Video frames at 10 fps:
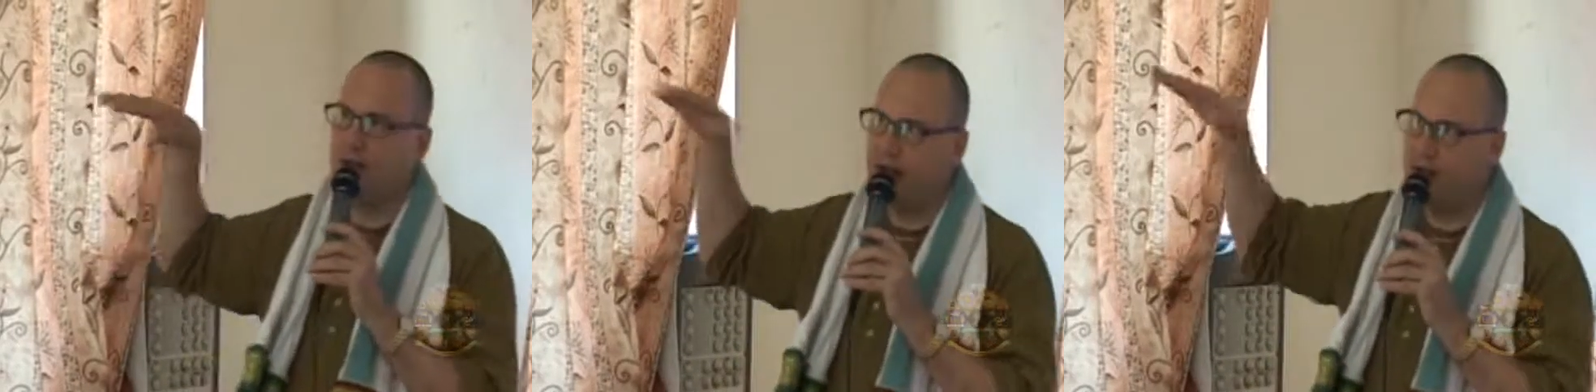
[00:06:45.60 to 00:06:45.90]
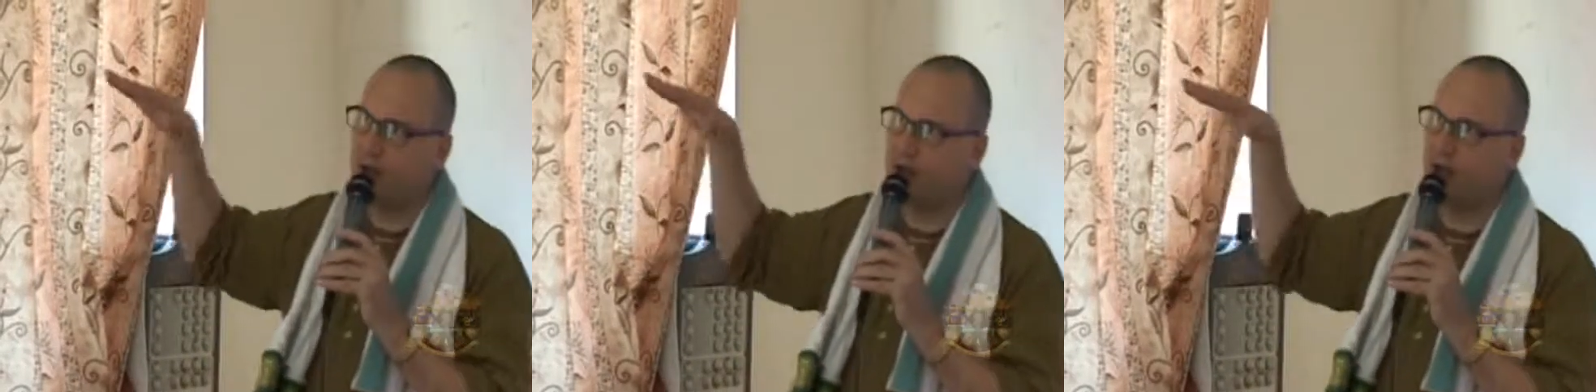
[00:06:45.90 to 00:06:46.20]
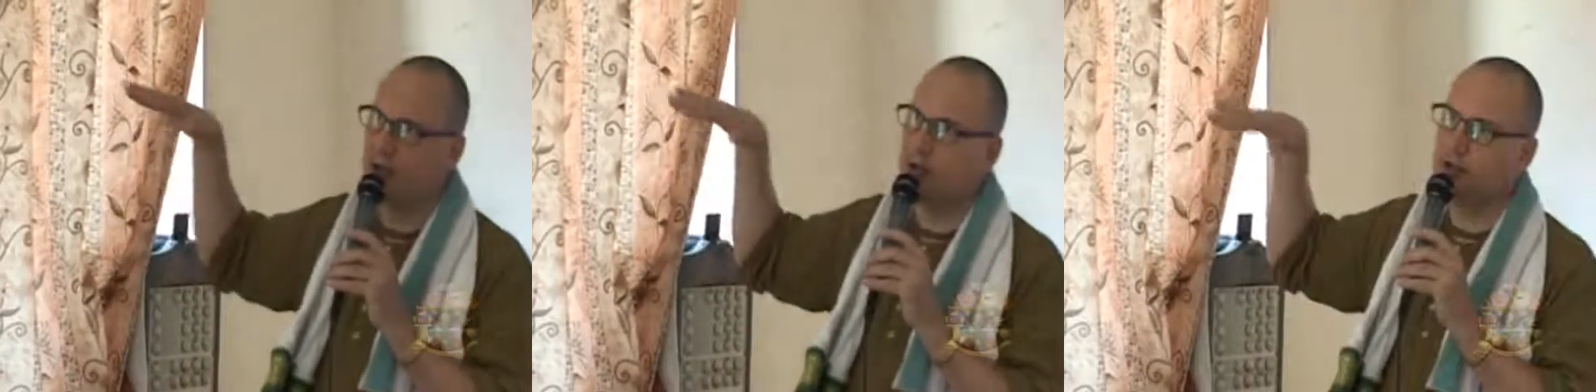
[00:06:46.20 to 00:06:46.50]
level of
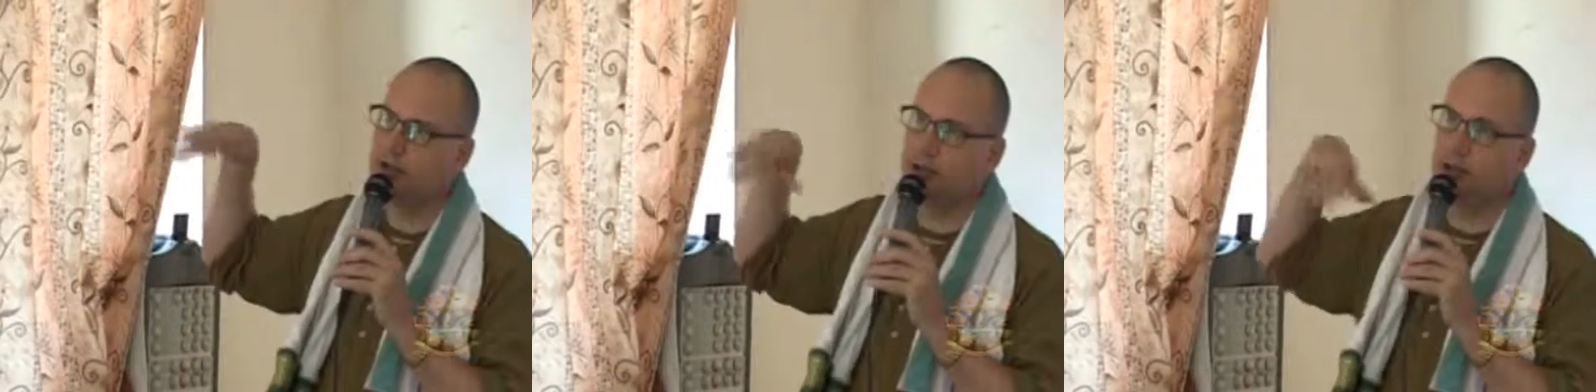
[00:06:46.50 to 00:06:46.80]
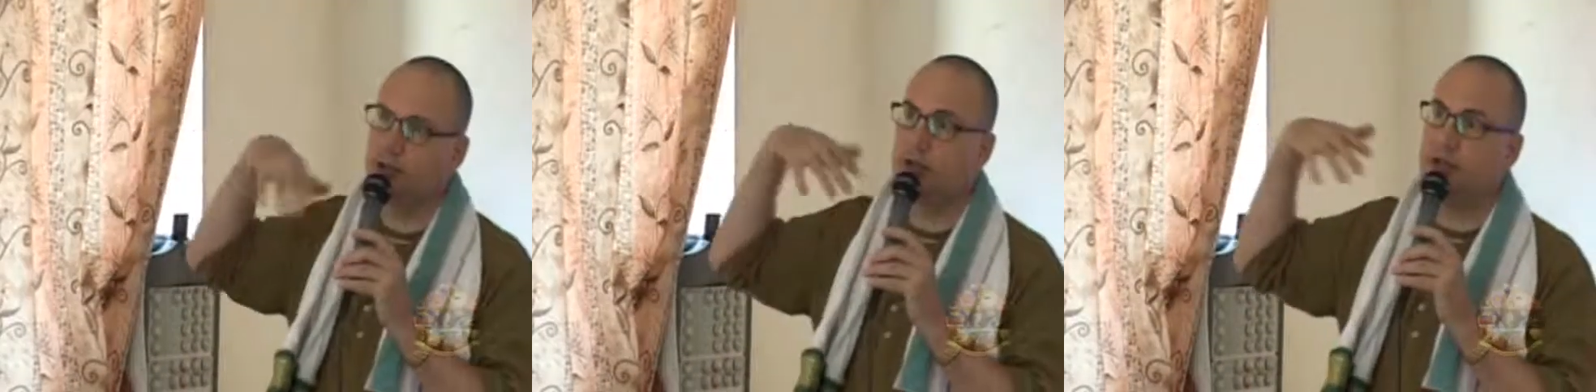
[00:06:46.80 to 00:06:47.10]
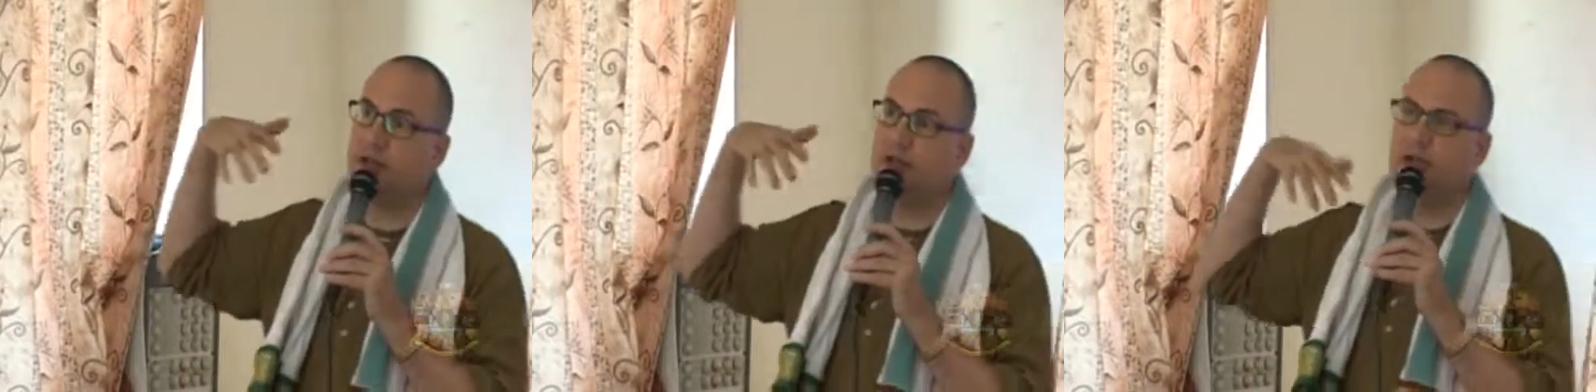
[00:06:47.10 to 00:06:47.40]
culture, which
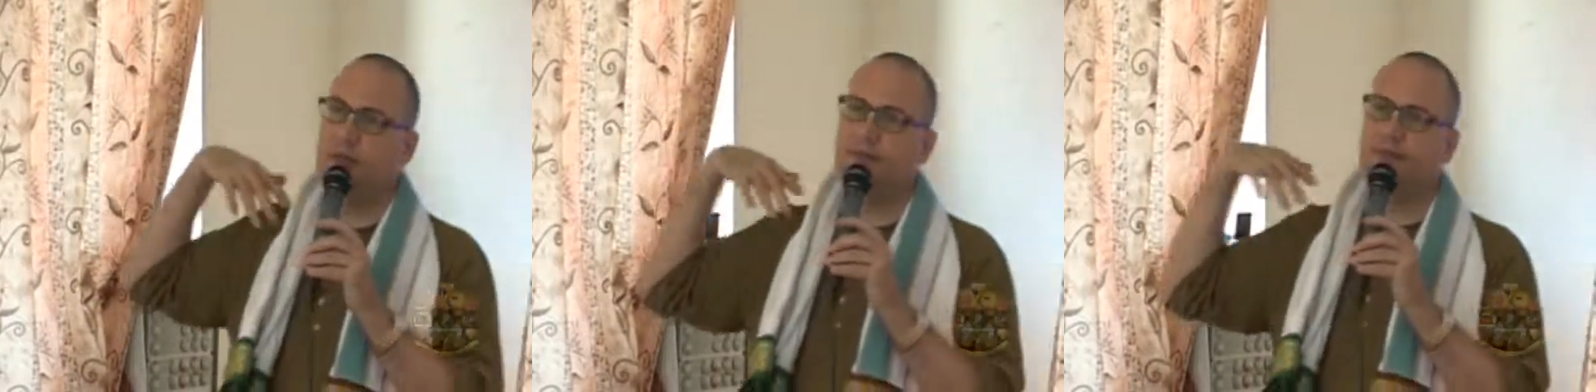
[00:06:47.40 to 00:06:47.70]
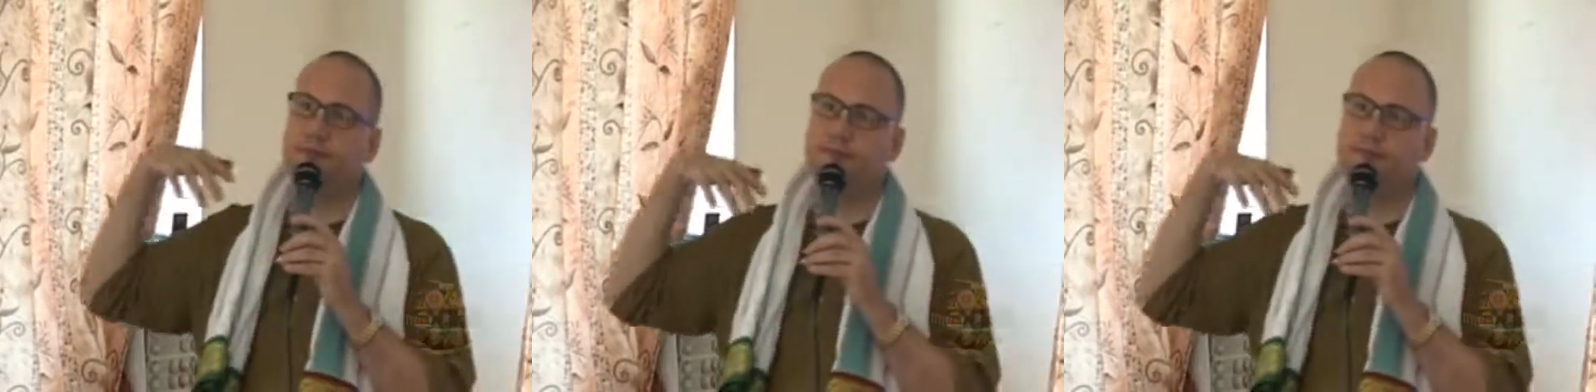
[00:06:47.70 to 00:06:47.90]
is the